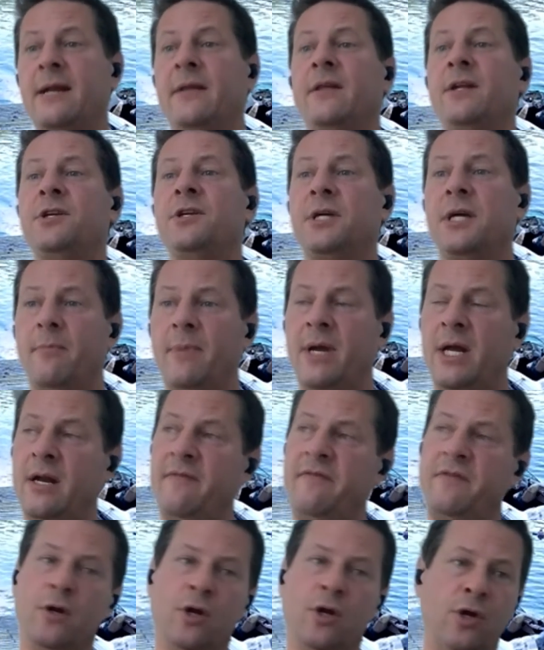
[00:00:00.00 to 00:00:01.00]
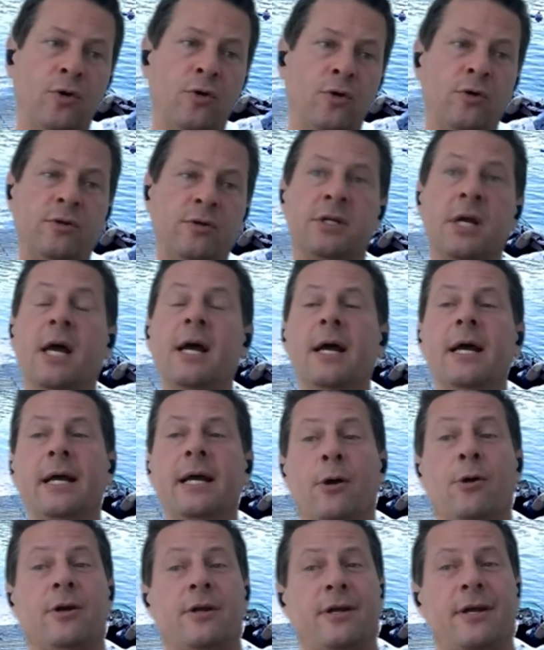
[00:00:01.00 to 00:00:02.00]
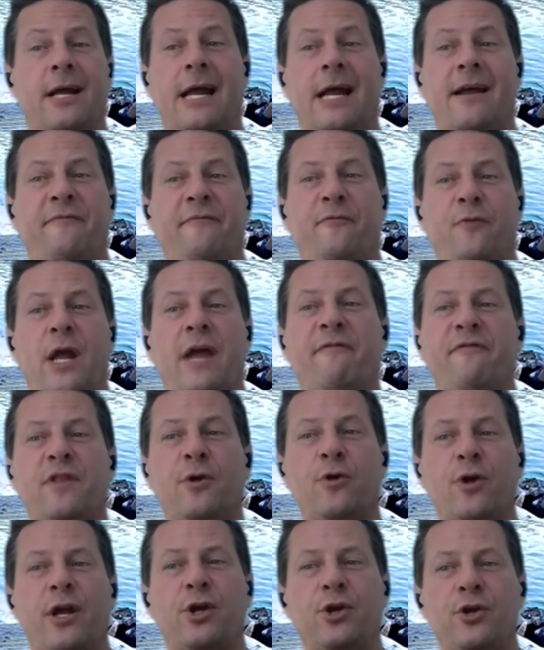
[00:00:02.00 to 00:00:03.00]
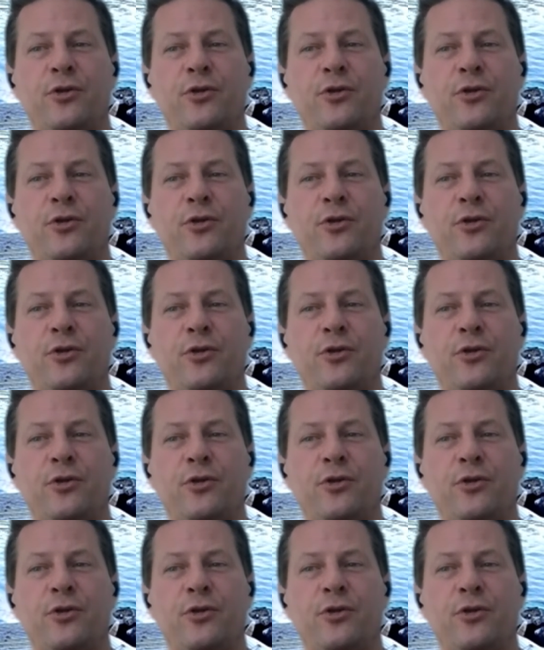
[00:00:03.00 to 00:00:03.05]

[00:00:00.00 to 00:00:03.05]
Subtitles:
And then you come in, if you lose, the